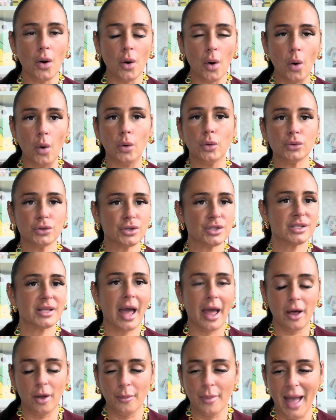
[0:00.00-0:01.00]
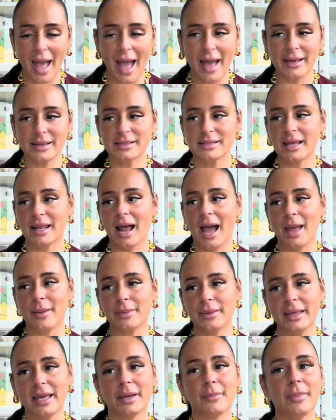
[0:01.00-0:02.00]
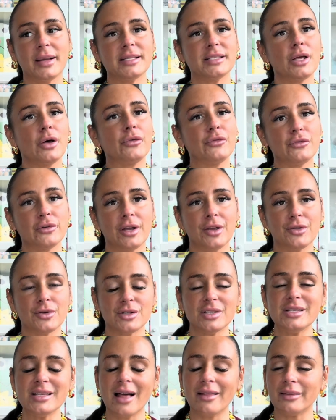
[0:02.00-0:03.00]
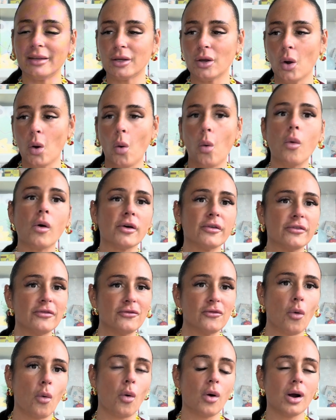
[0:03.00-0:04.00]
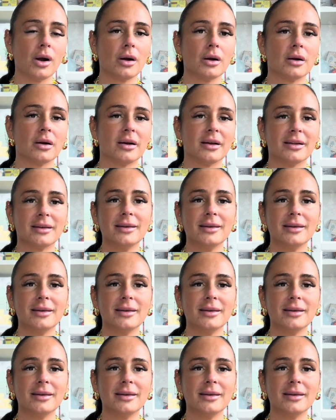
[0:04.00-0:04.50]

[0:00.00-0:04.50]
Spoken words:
older style bags that I kick myself for either selling or for